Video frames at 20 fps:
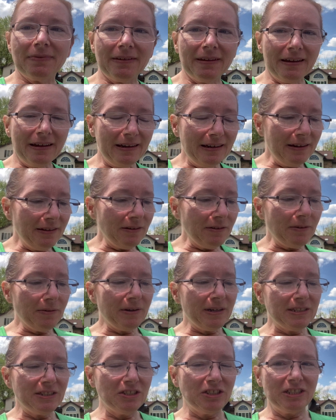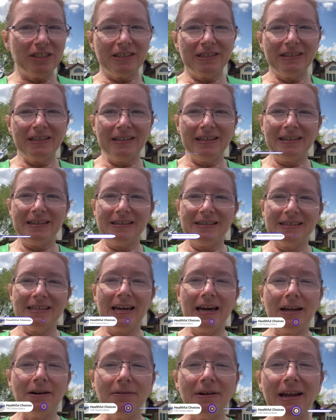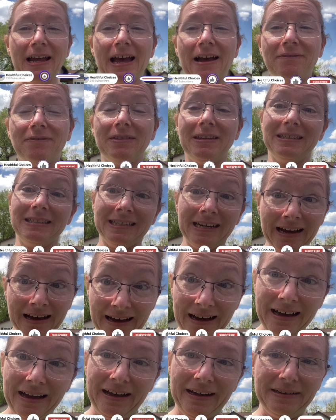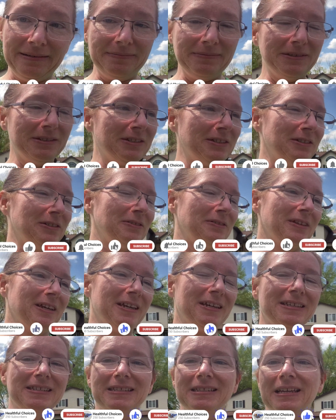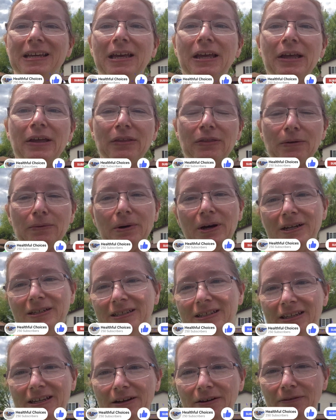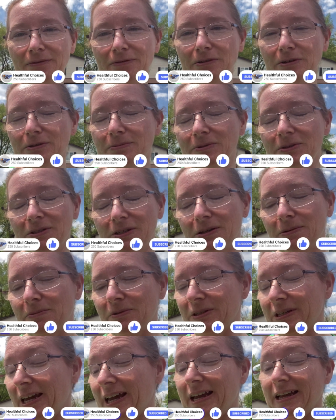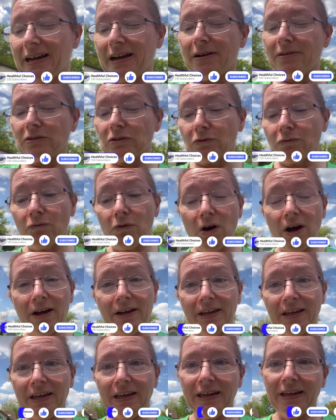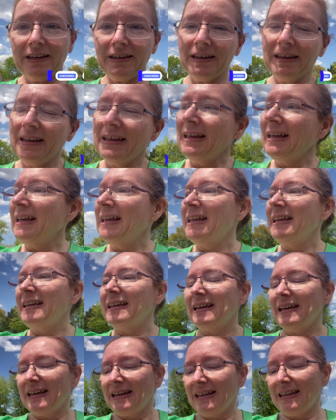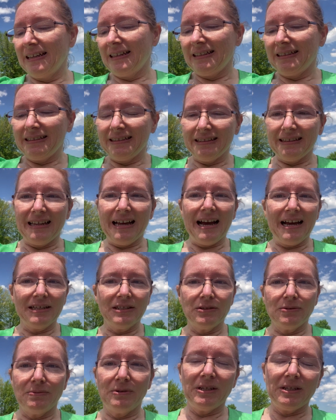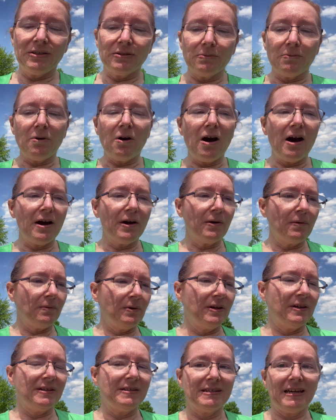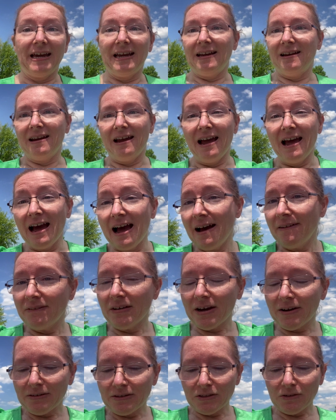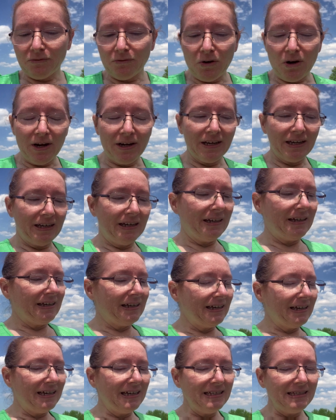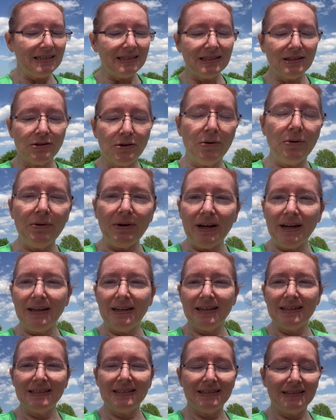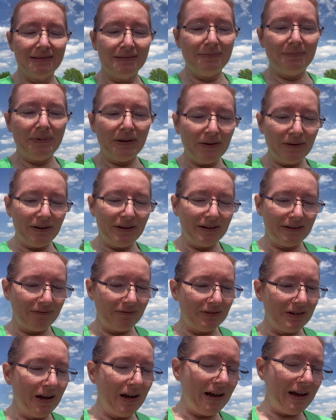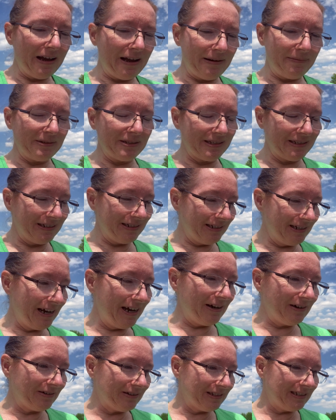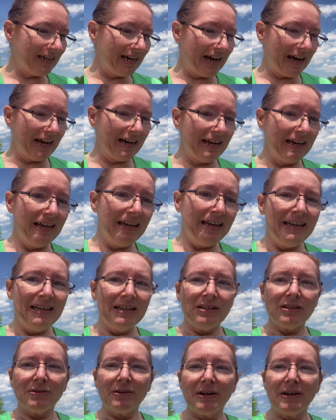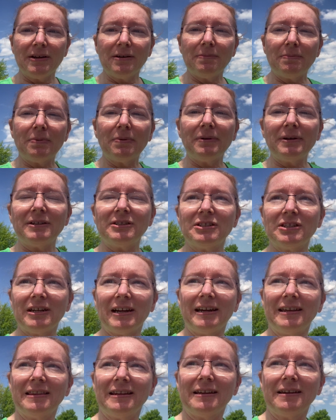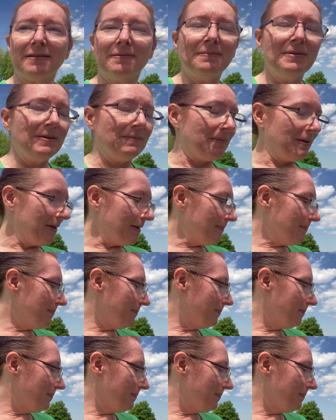Another question is, how do I have the time to do this? The walk to the Air Force Museum was 8 hours of walking. Last week's walk was 8.5 hours of walking. It's quite a period of time. It's an entire day. So I could appreciate the commitment.